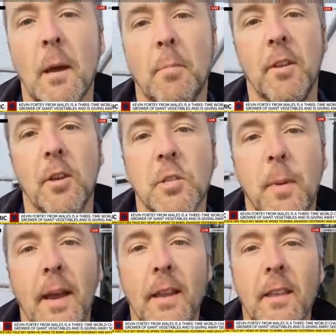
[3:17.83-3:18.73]
a couple of years
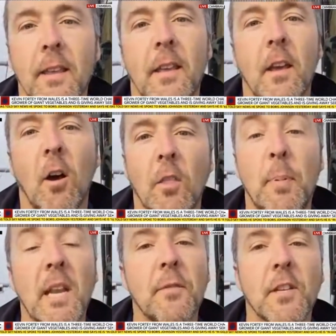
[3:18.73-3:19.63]
back on the
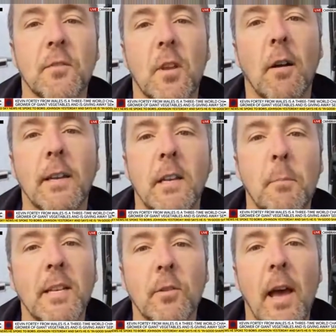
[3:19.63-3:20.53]
benefits of gardening and
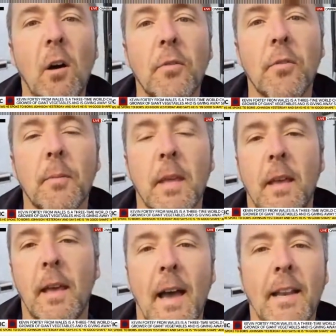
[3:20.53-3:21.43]
mental health.
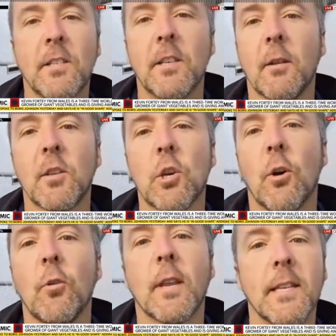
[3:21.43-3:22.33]
And,
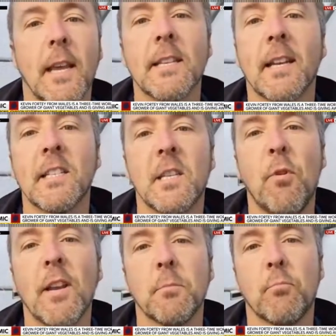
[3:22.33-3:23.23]
soil contains
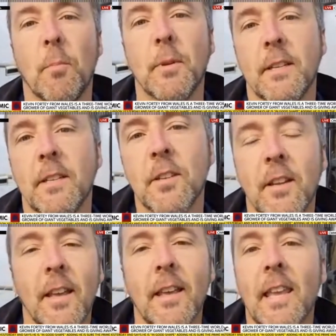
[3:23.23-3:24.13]
antidepressant properties.
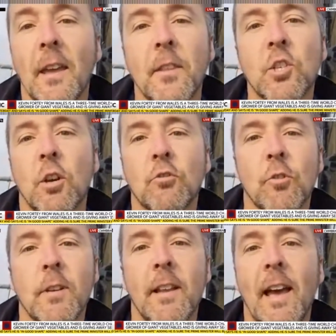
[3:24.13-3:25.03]
Getting the
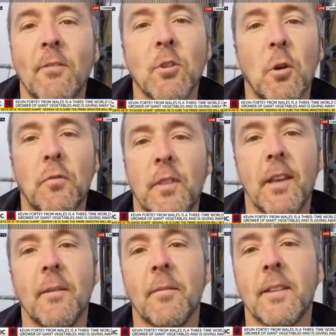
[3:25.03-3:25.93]
children out off
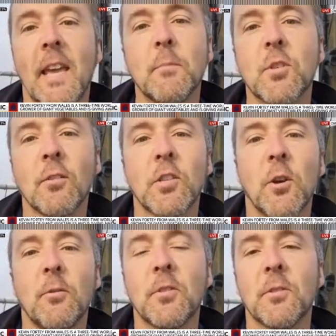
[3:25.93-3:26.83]
their games
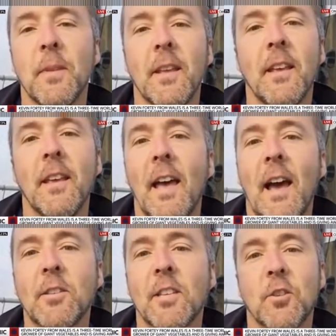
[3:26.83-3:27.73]
consoles,
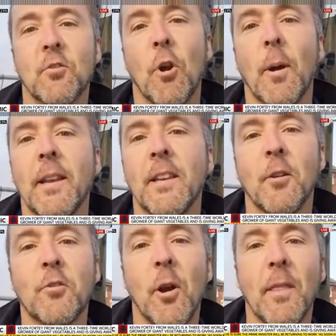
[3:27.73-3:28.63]
out into
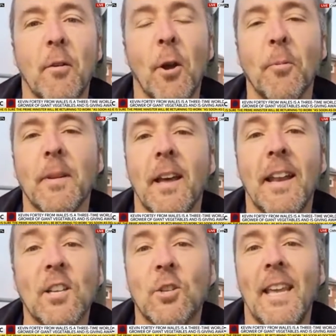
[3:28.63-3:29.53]
growing their own
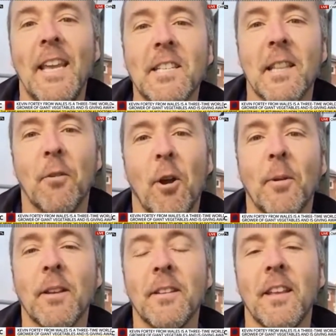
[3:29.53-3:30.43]
and actually eating their
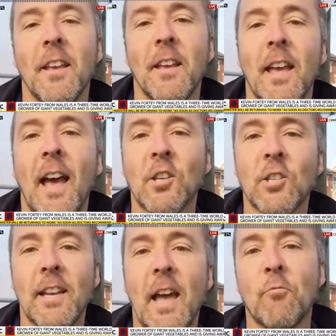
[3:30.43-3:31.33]
own and
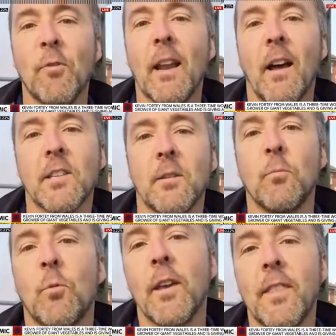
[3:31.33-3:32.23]
actually now
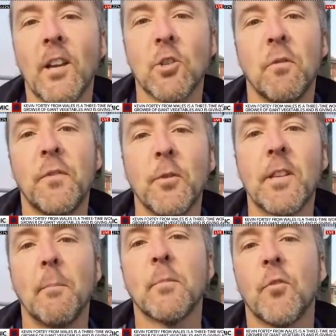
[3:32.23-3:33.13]
realising where the actual
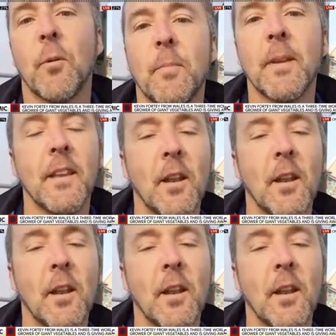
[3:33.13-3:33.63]
food comes from.